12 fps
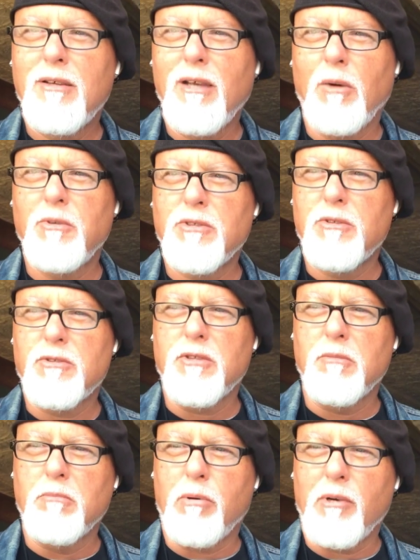I was
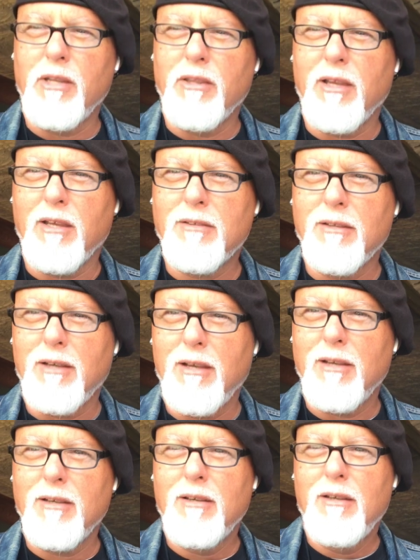interested in breathing
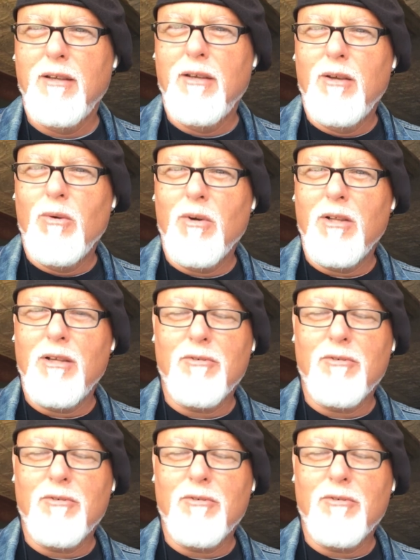today. Well,